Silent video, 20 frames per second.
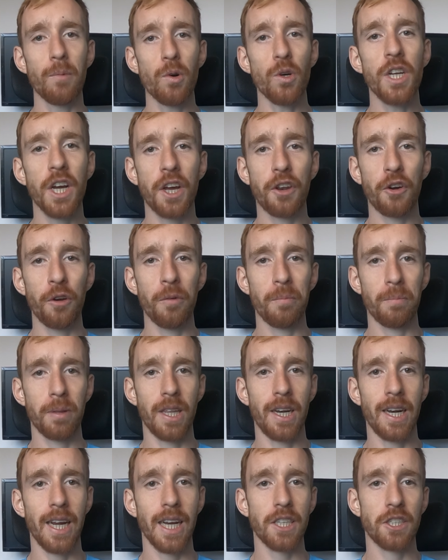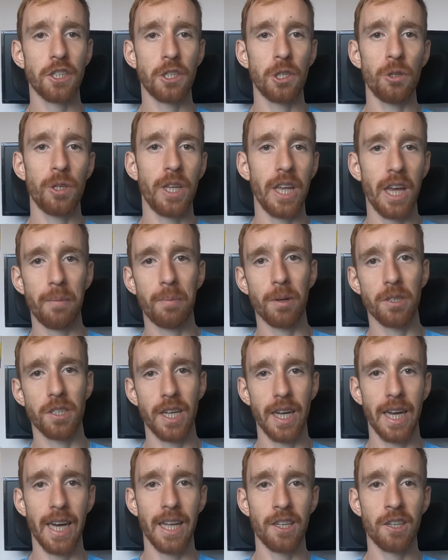going to group the next 2 tapers
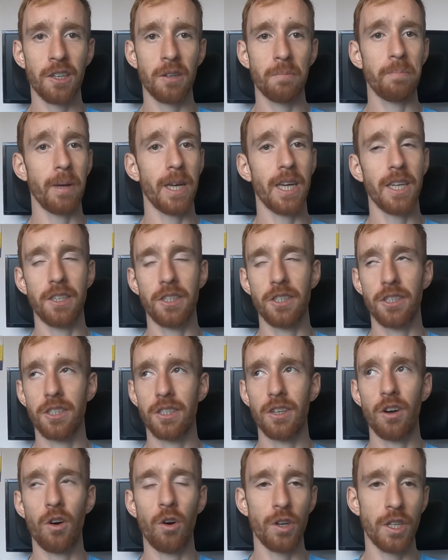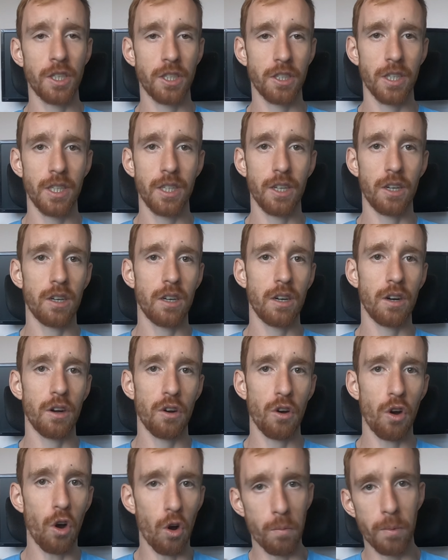together because honestly they're
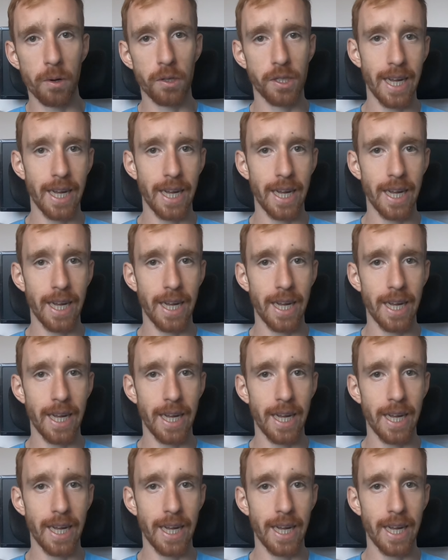almost